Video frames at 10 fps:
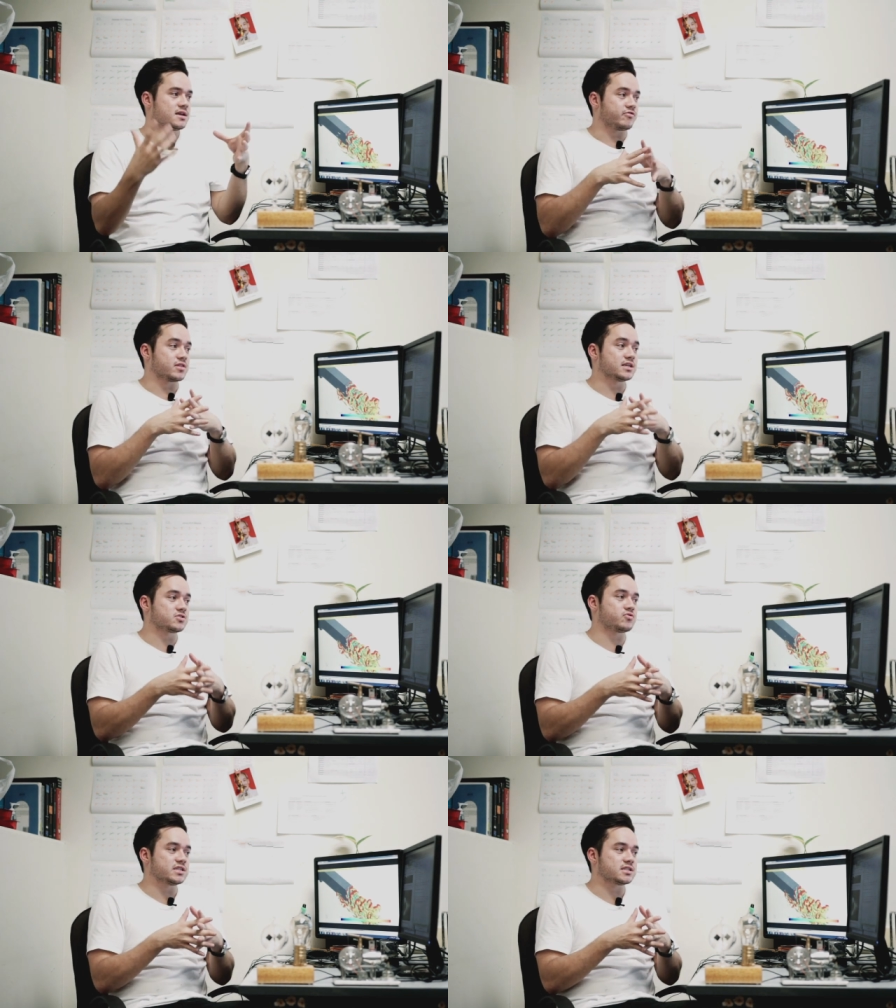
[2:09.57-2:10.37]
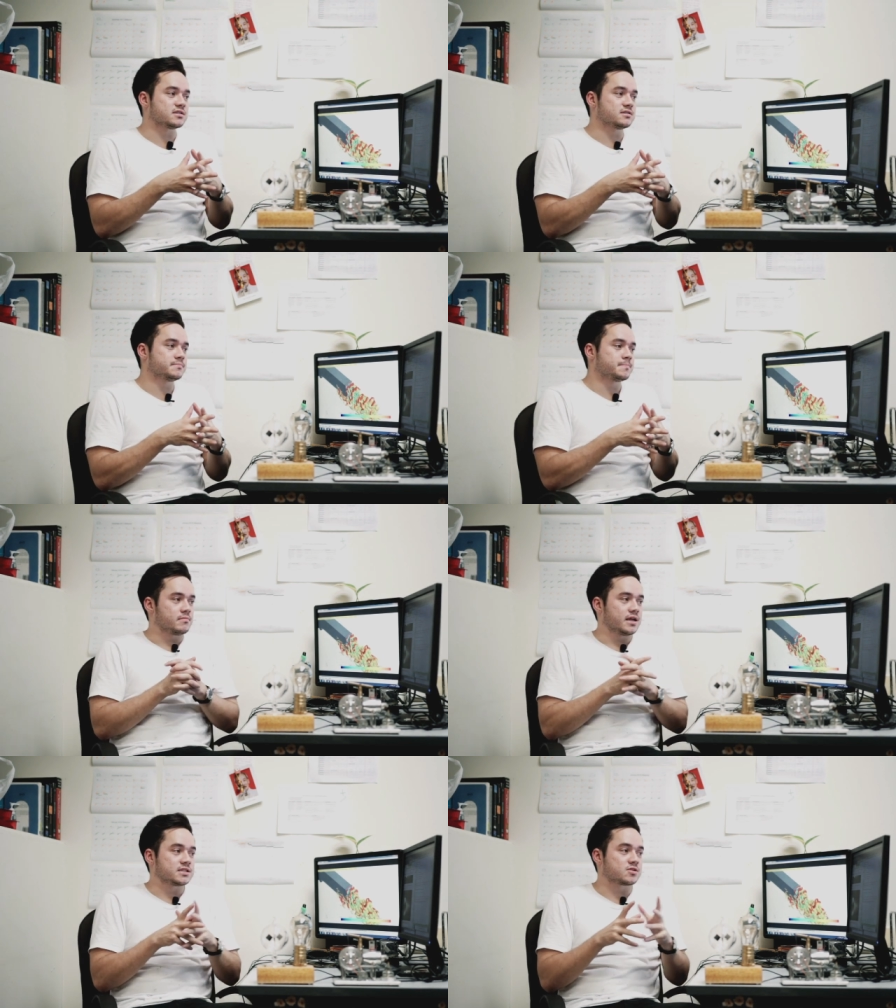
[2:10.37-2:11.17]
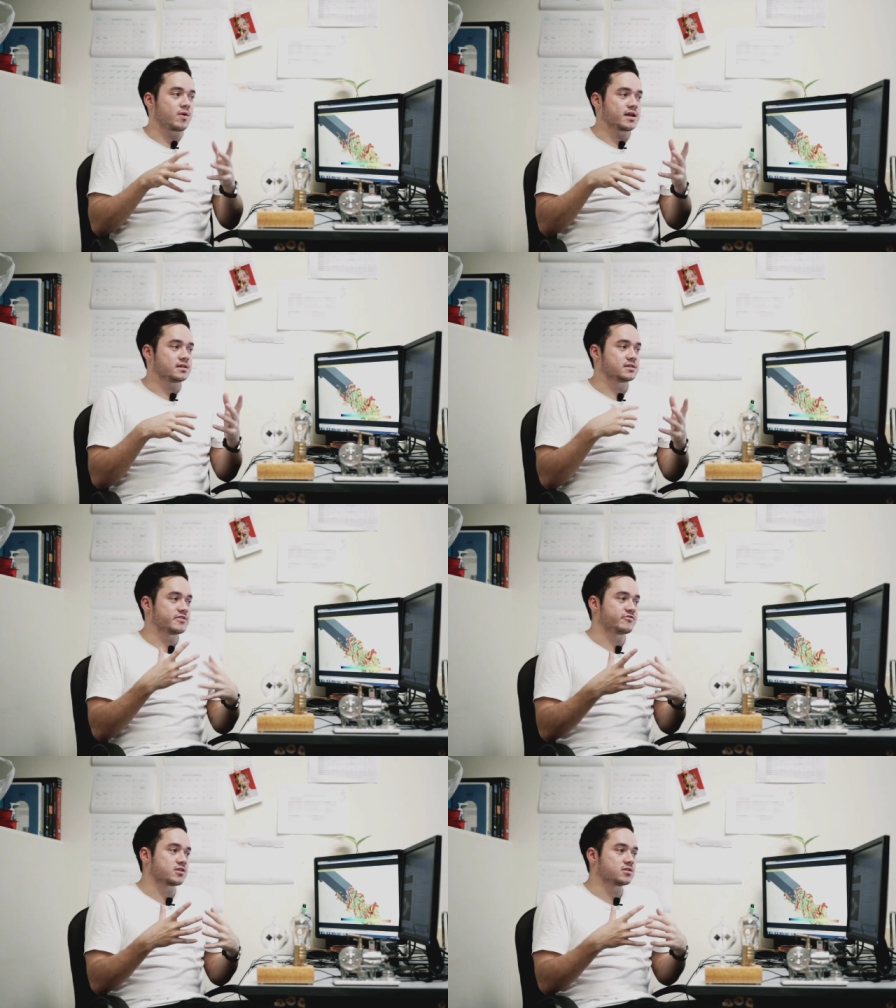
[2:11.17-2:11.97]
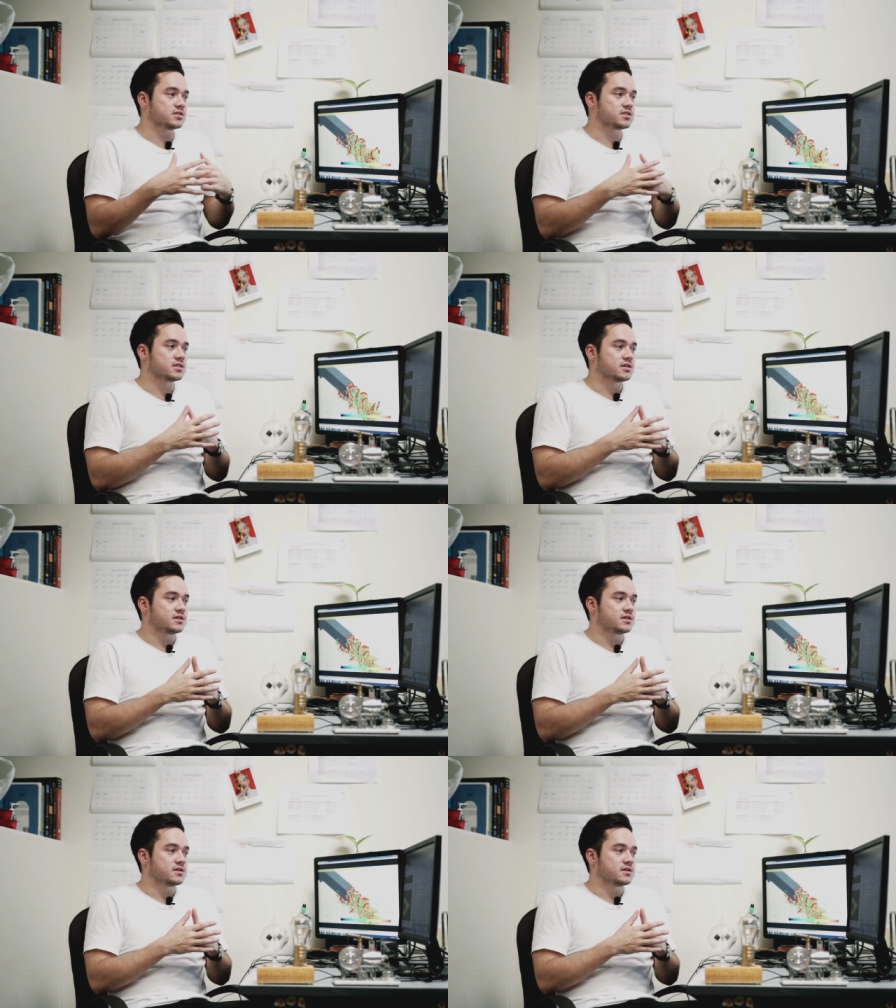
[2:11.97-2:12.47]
For this reason, it's quite difficult